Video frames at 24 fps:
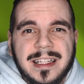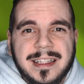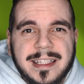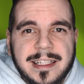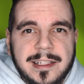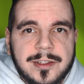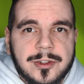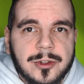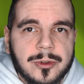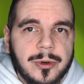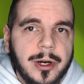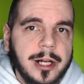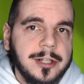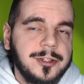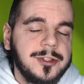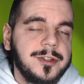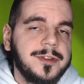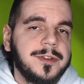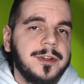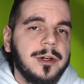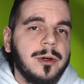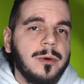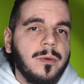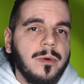need to
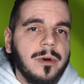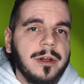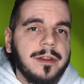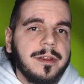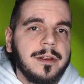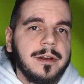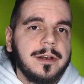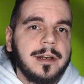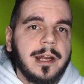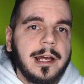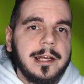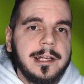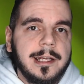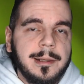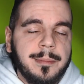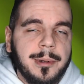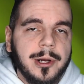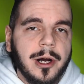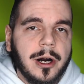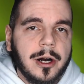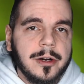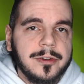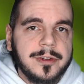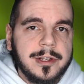register with an
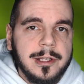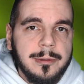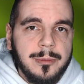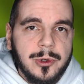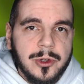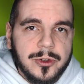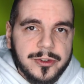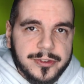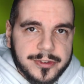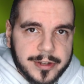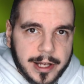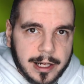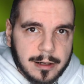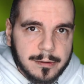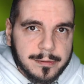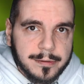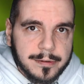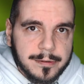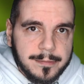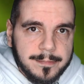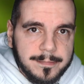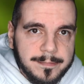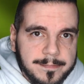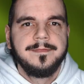EPR scheme yourself.
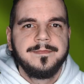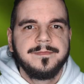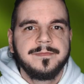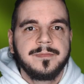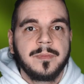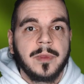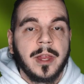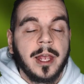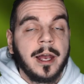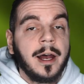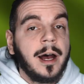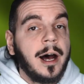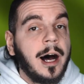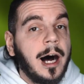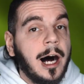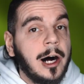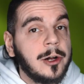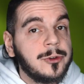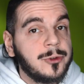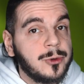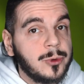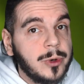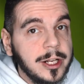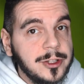How
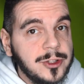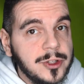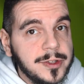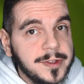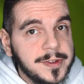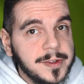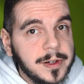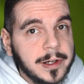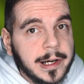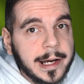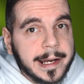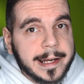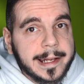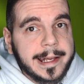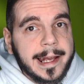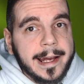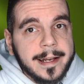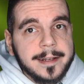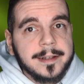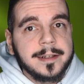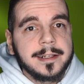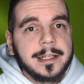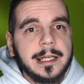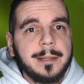to register and get
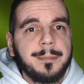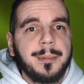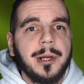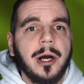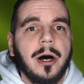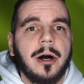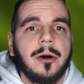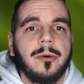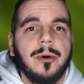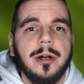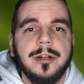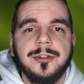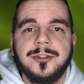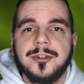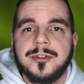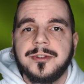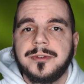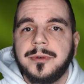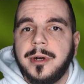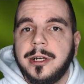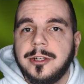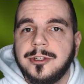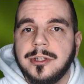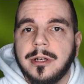an EPR
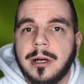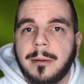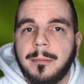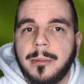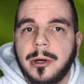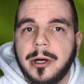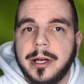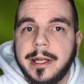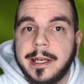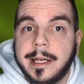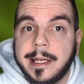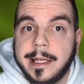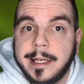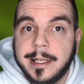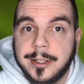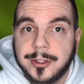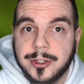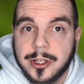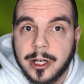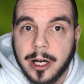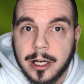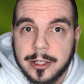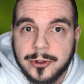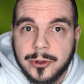registration number in each
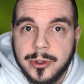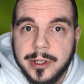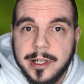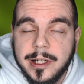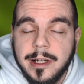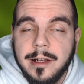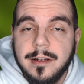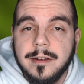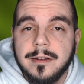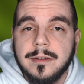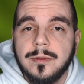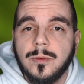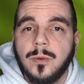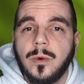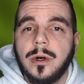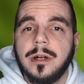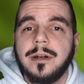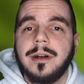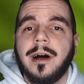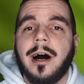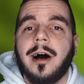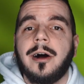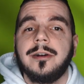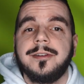country is what
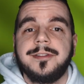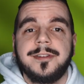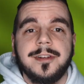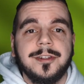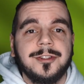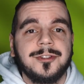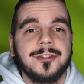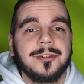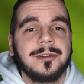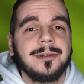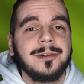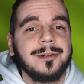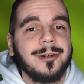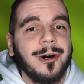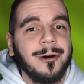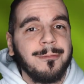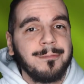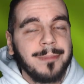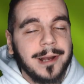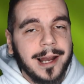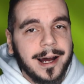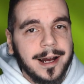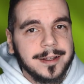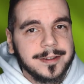our digital
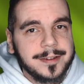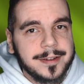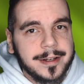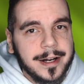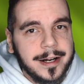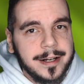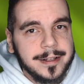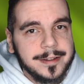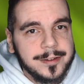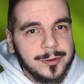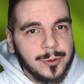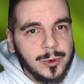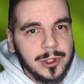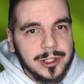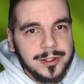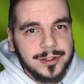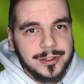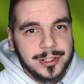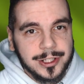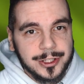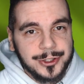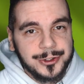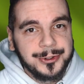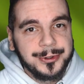compliance guides will
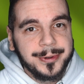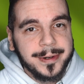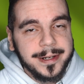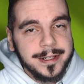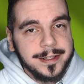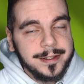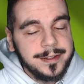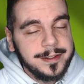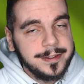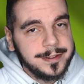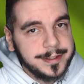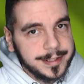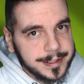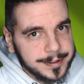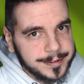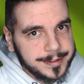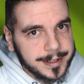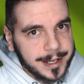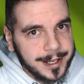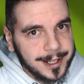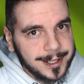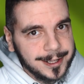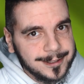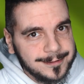teach you in
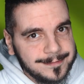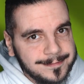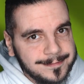detail.